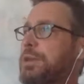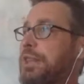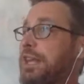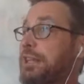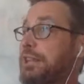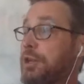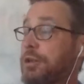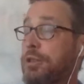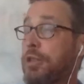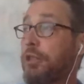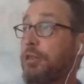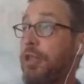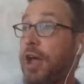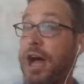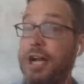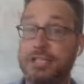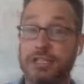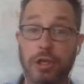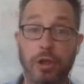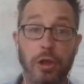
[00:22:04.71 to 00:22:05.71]
We think they're the
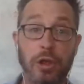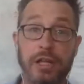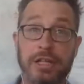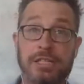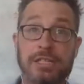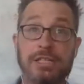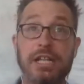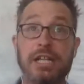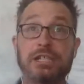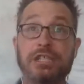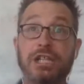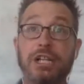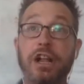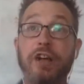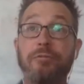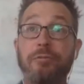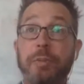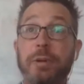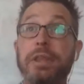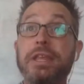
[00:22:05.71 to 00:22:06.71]
logical extension
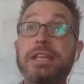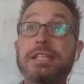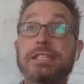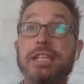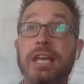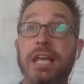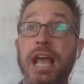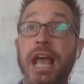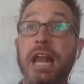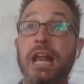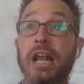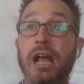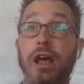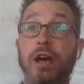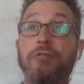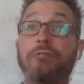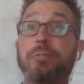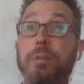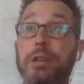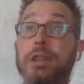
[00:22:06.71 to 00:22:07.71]
of policing and
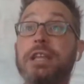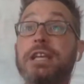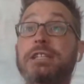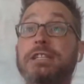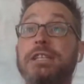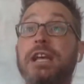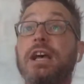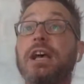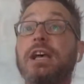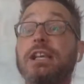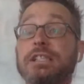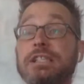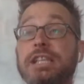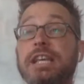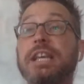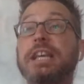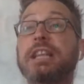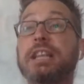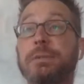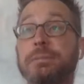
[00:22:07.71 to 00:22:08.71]
of police
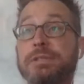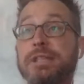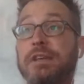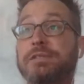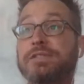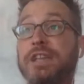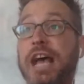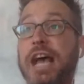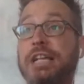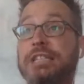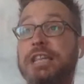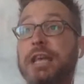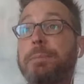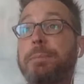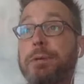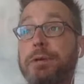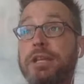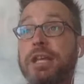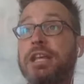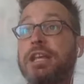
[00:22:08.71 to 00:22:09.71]
seeing themselves as a
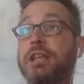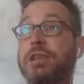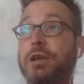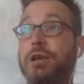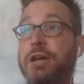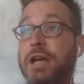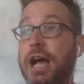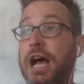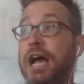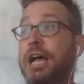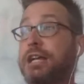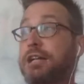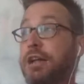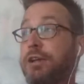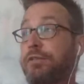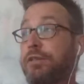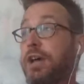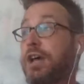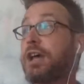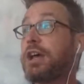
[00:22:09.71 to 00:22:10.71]
particular kind
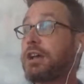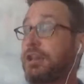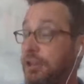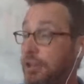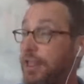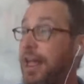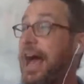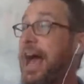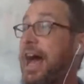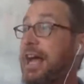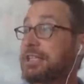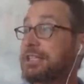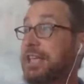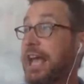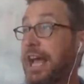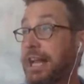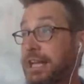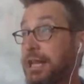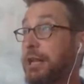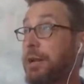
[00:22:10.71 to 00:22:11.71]
of class,
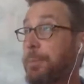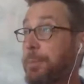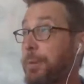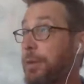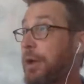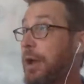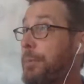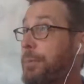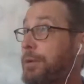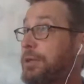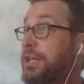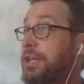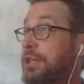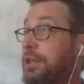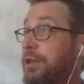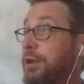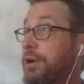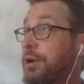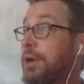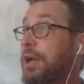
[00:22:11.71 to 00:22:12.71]
and then a
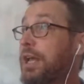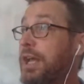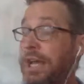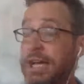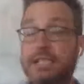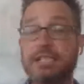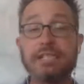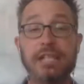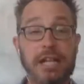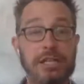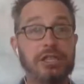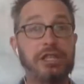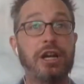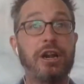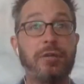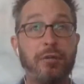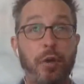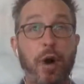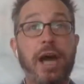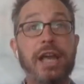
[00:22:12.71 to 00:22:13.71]
particular extension
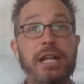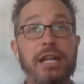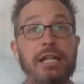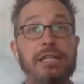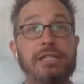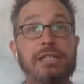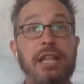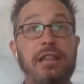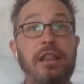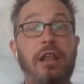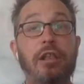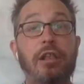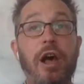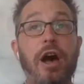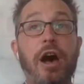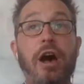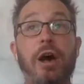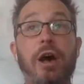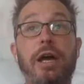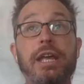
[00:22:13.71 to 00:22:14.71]
of whiteness, that the
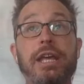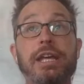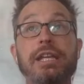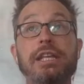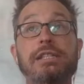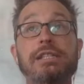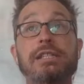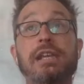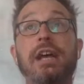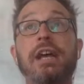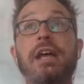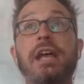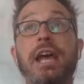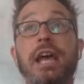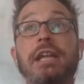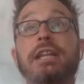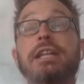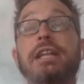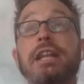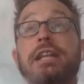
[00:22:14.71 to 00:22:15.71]
law is
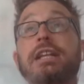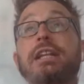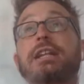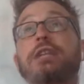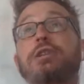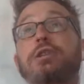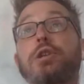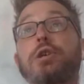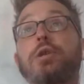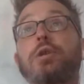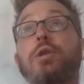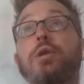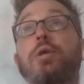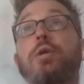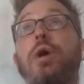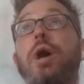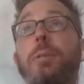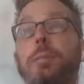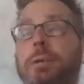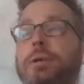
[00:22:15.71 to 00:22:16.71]
intended
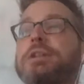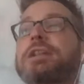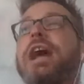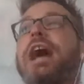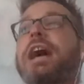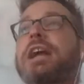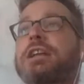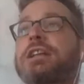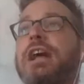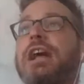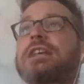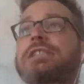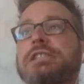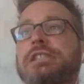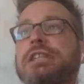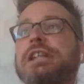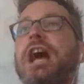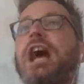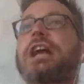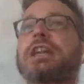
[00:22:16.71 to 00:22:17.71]
to protect
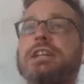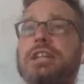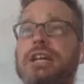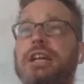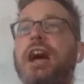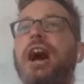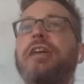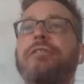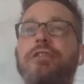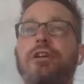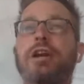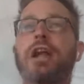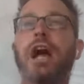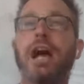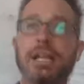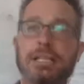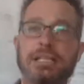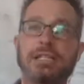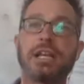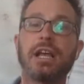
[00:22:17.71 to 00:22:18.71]
us, not to govern
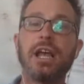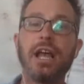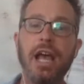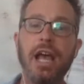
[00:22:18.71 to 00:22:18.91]
us.